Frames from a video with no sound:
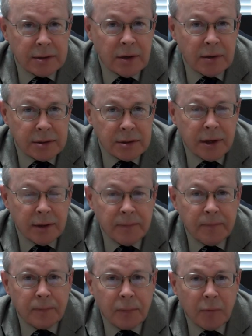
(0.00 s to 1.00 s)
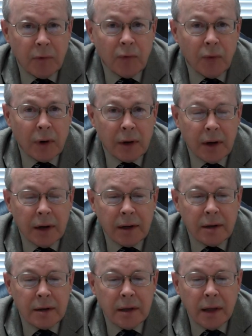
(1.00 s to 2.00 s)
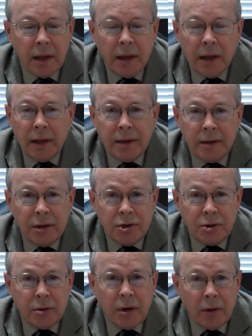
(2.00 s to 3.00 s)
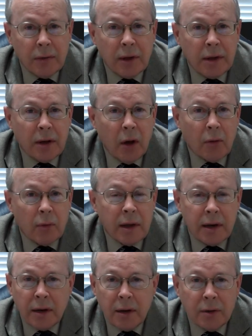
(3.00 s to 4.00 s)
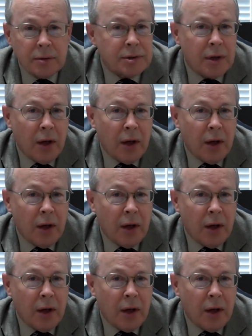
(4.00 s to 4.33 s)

our sin before God. Did you know that He already knows